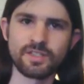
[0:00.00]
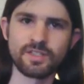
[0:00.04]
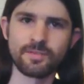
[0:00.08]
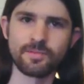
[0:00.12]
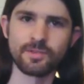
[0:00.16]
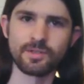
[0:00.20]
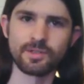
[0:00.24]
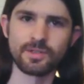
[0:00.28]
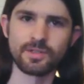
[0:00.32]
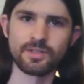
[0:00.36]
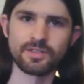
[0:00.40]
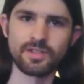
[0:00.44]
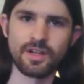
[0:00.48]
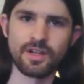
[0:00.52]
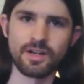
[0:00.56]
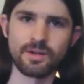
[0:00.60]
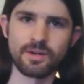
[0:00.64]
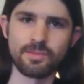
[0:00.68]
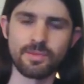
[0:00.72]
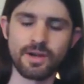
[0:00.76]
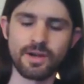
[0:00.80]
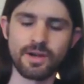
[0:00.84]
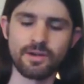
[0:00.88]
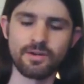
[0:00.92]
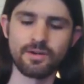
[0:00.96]
I'm only going to talk
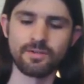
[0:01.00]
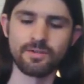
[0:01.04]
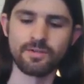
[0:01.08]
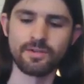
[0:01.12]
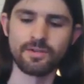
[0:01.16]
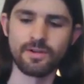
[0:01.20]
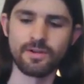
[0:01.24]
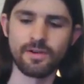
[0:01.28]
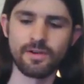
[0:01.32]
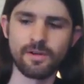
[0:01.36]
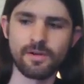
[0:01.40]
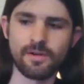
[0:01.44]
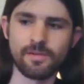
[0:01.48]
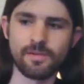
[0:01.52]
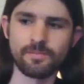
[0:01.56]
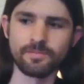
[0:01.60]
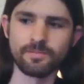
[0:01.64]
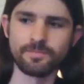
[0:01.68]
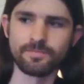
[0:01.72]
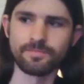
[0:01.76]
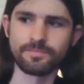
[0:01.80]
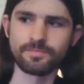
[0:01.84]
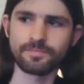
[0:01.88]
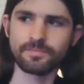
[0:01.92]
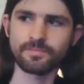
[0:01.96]
about,
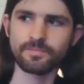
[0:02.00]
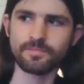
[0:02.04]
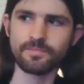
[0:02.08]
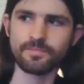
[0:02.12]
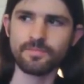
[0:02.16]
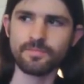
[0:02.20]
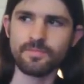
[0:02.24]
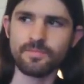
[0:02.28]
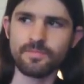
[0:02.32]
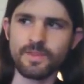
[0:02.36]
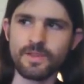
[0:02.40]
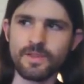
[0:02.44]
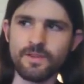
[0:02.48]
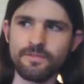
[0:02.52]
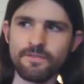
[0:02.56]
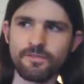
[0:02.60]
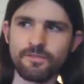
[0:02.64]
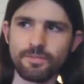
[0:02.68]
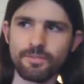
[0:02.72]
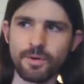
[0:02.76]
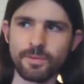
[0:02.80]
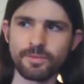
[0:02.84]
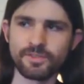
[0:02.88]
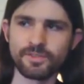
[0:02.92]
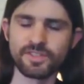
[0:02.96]
for
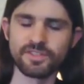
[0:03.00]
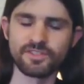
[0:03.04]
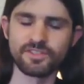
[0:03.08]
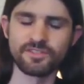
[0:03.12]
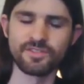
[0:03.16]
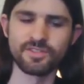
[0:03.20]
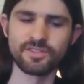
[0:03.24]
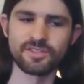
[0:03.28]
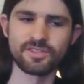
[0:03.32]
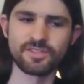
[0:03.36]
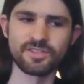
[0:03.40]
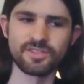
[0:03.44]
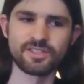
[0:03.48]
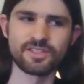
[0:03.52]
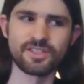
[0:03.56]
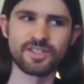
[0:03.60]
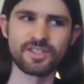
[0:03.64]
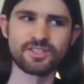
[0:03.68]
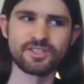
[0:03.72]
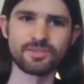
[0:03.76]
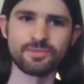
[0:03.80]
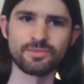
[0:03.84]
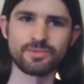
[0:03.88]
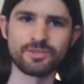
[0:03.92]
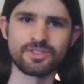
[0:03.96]
purposes of this
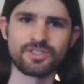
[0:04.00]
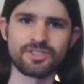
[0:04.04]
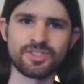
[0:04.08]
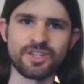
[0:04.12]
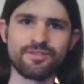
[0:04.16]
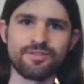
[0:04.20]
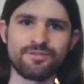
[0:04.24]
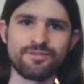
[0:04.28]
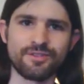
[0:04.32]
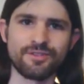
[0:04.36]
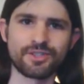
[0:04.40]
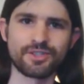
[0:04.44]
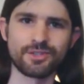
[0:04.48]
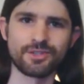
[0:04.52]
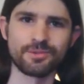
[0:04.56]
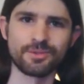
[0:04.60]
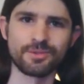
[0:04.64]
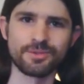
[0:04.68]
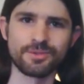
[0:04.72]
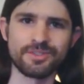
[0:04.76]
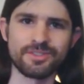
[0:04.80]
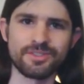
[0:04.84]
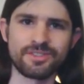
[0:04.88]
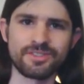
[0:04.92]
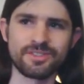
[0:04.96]
discussion, we'll just say official
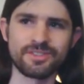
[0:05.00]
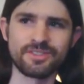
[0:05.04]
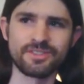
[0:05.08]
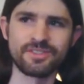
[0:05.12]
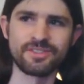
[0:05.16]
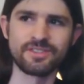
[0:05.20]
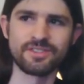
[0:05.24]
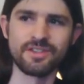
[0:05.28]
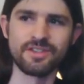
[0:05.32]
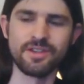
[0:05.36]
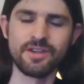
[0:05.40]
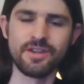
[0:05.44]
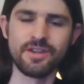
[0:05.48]
releases.